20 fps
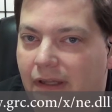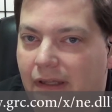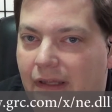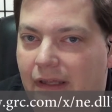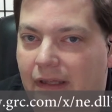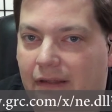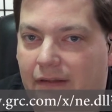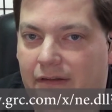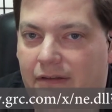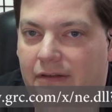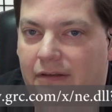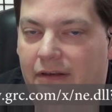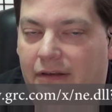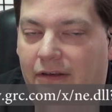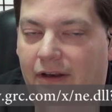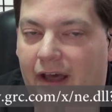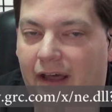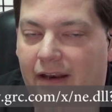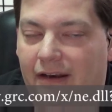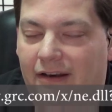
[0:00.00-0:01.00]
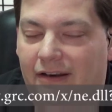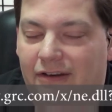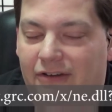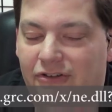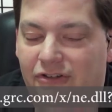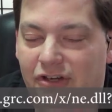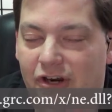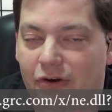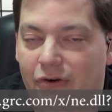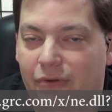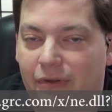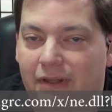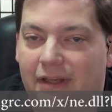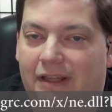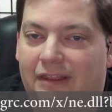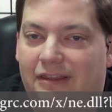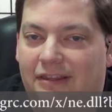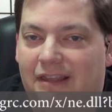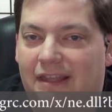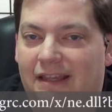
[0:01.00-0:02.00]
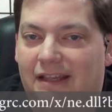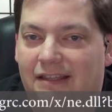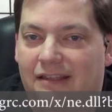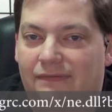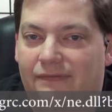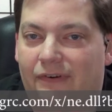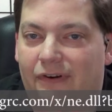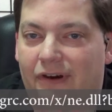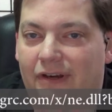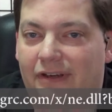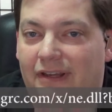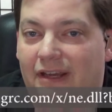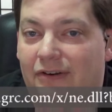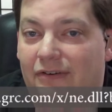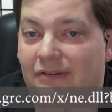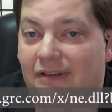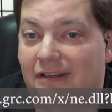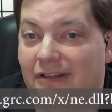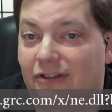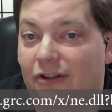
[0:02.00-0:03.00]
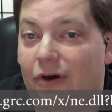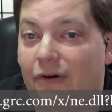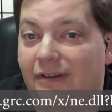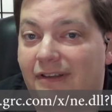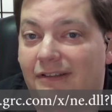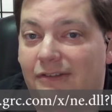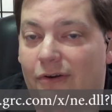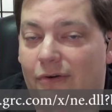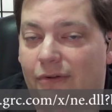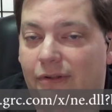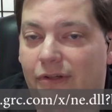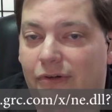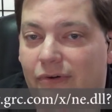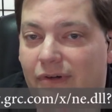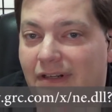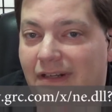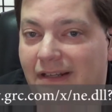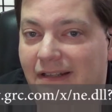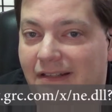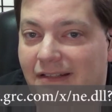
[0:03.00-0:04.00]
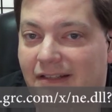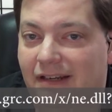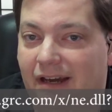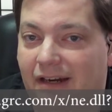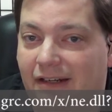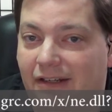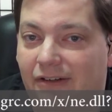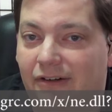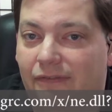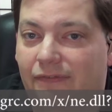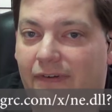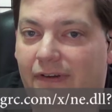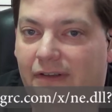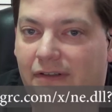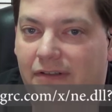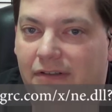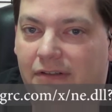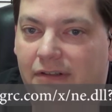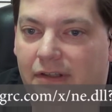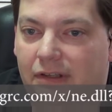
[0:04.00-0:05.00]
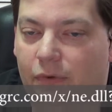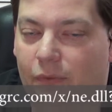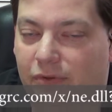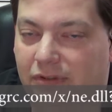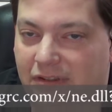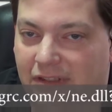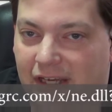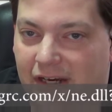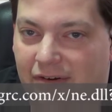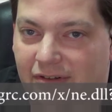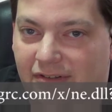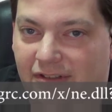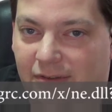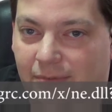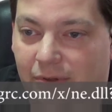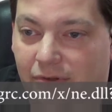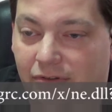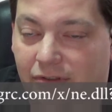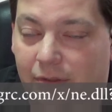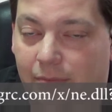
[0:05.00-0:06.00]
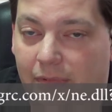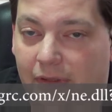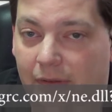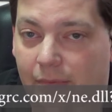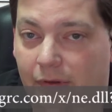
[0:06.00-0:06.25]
it's not generally a thing that's very dangerous as long as it's only on an inside interface, which is how it's supposed to be.